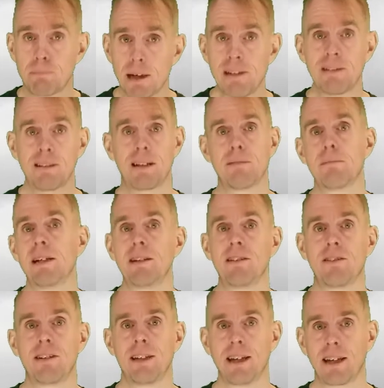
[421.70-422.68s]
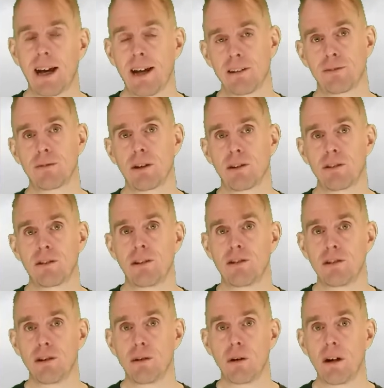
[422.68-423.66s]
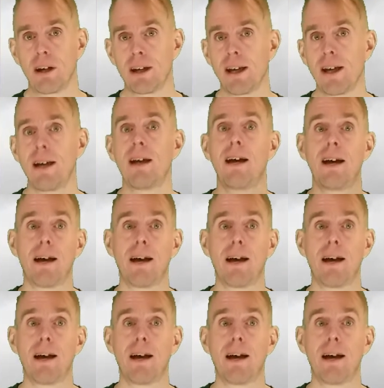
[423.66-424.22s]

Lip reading: basically means your gas velocity is too high.